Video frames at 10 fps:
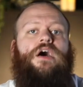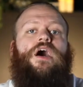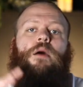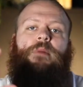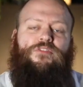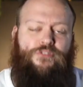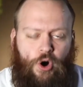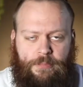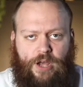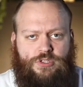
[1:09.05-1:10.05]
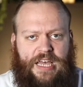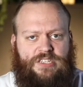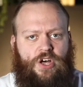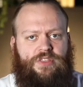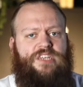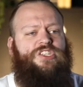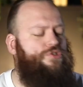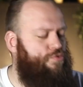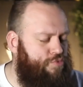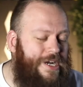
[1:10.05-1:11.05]
And my thought process on this
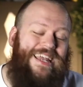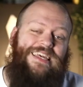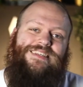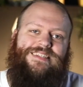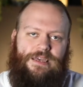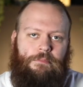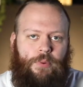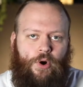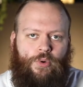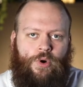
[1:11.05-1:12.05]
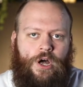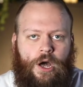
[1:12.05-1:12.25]
is really simple,